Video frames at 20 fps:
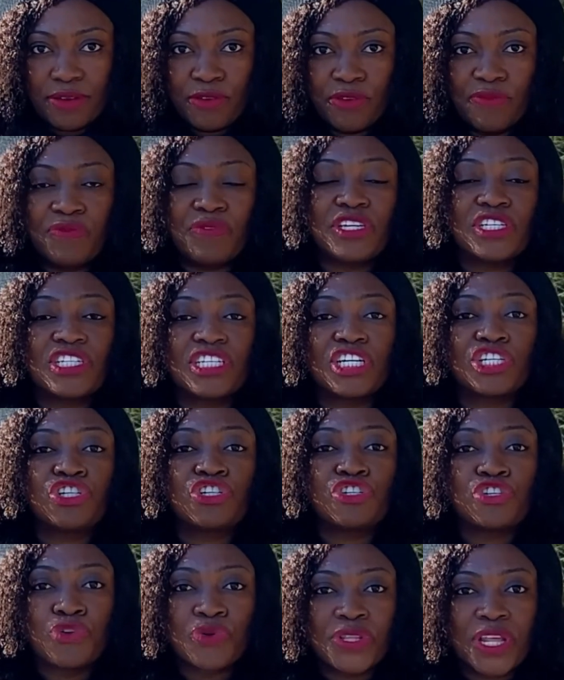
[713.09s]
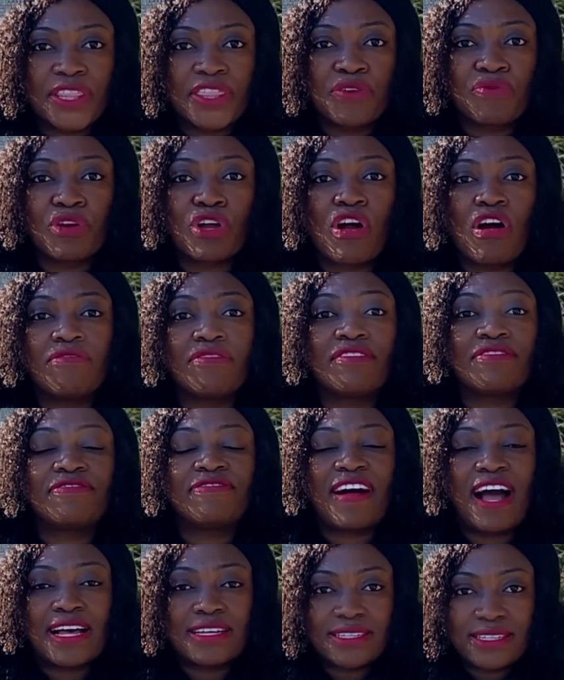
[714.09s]
Research showed that they recover
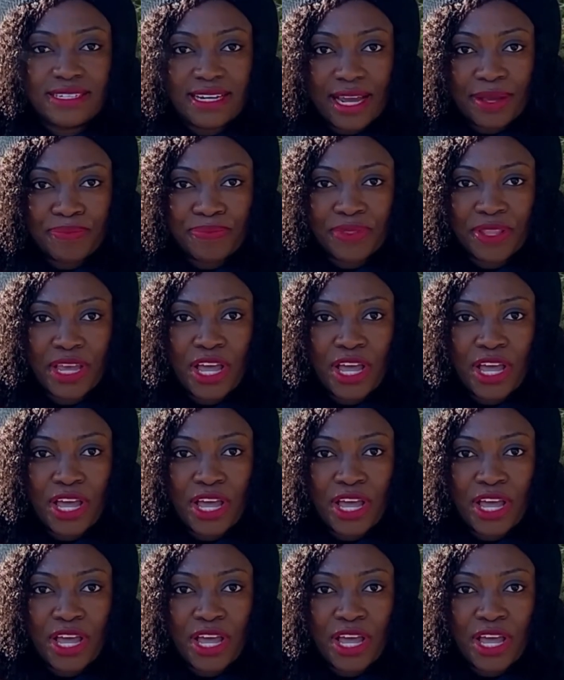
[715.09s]
faster.